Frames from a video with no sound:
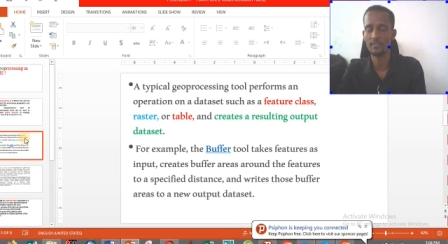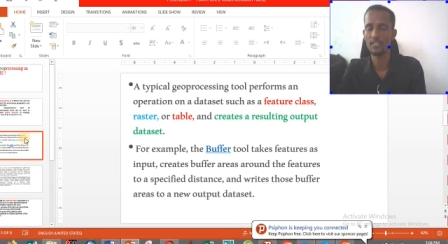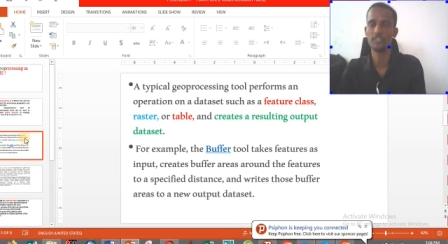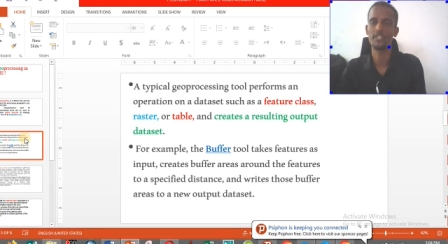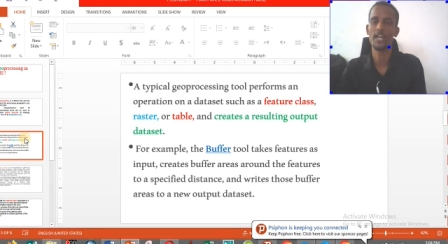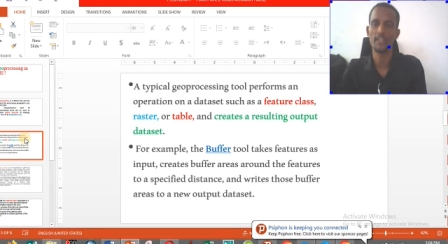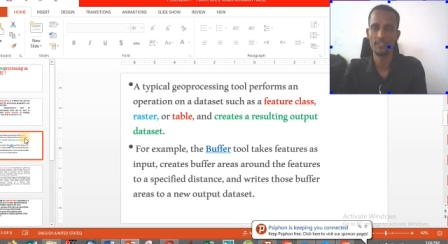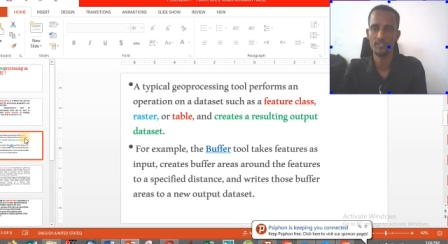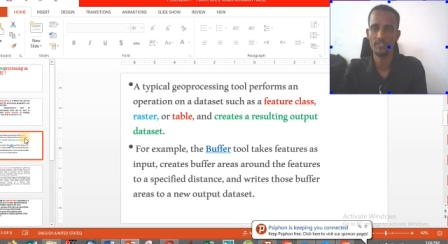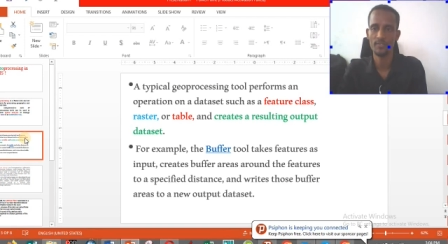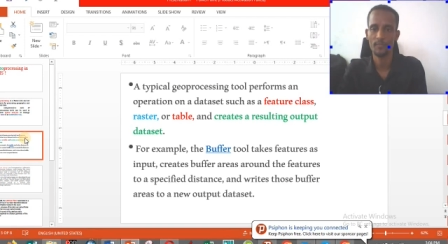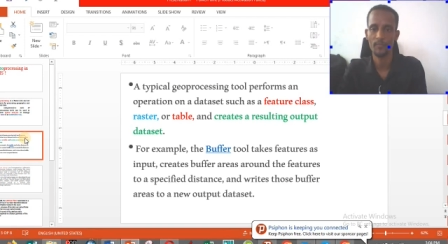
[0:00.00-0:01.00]
in
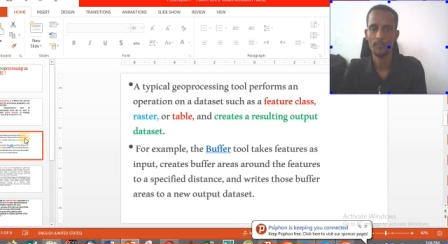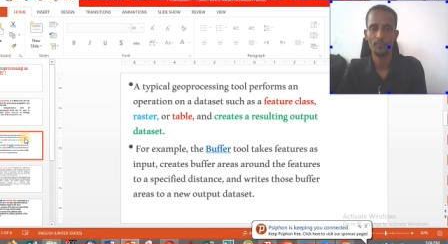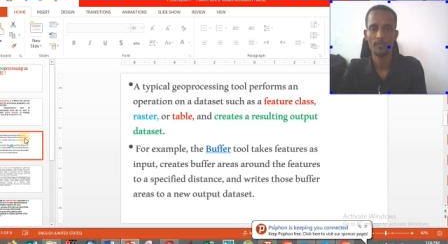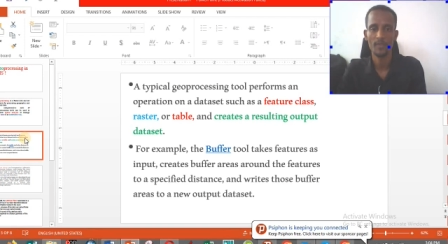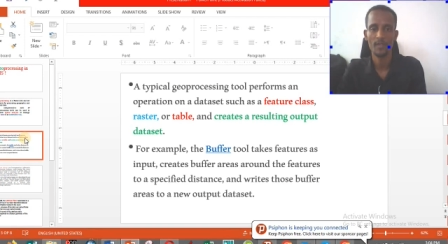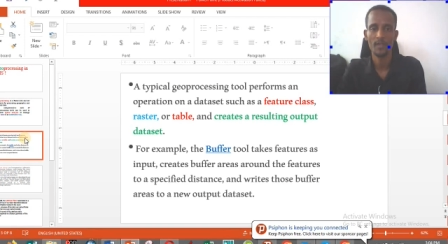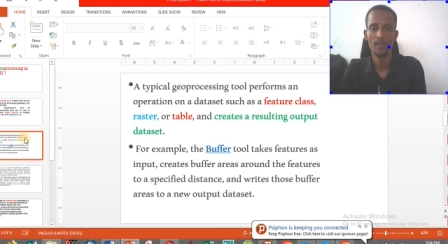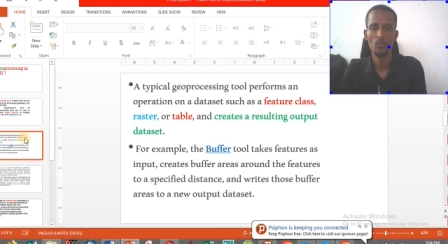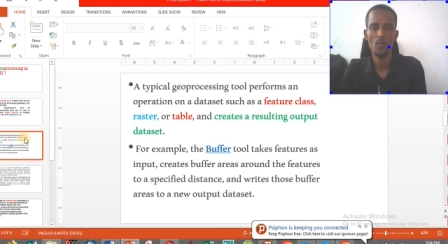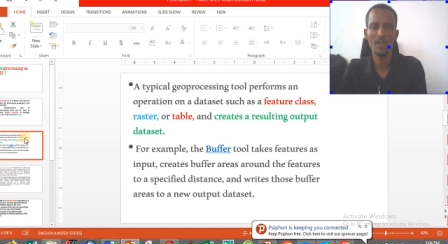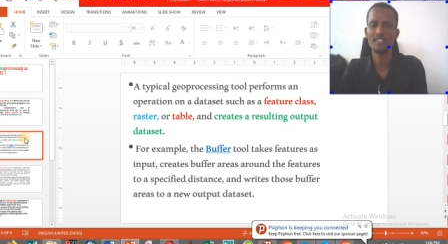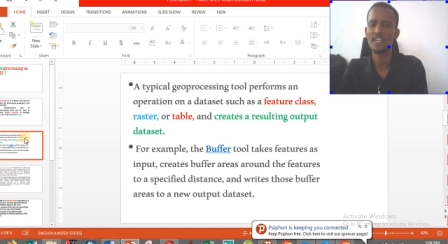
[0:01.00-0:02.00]
GIS?
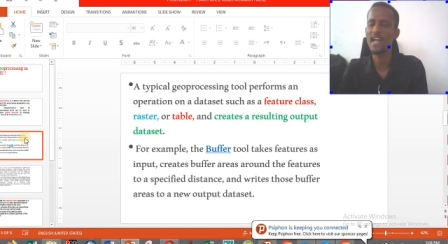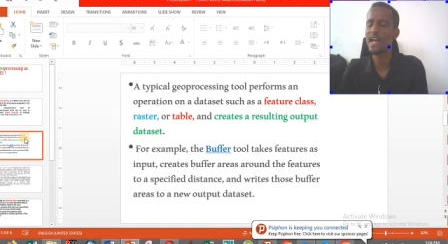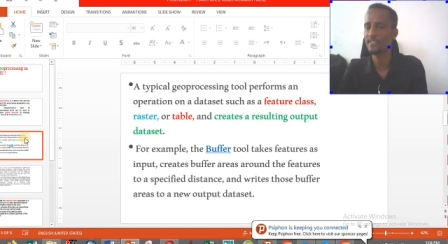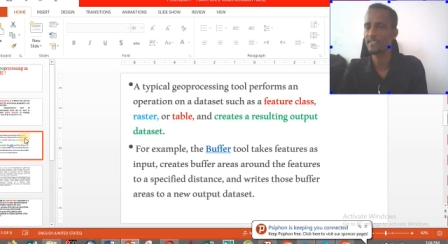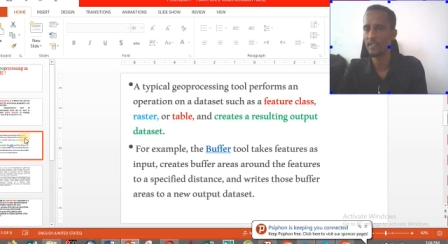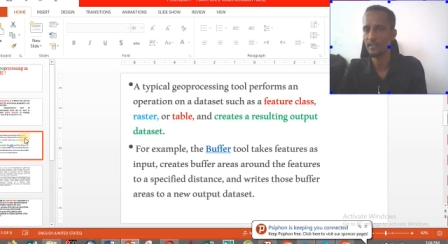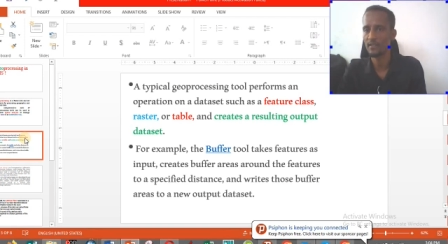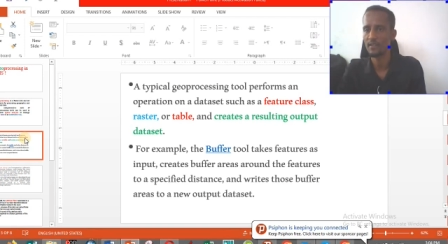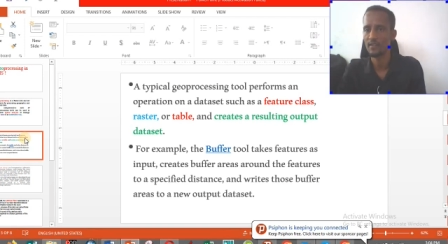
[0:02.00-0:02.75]
What's raster?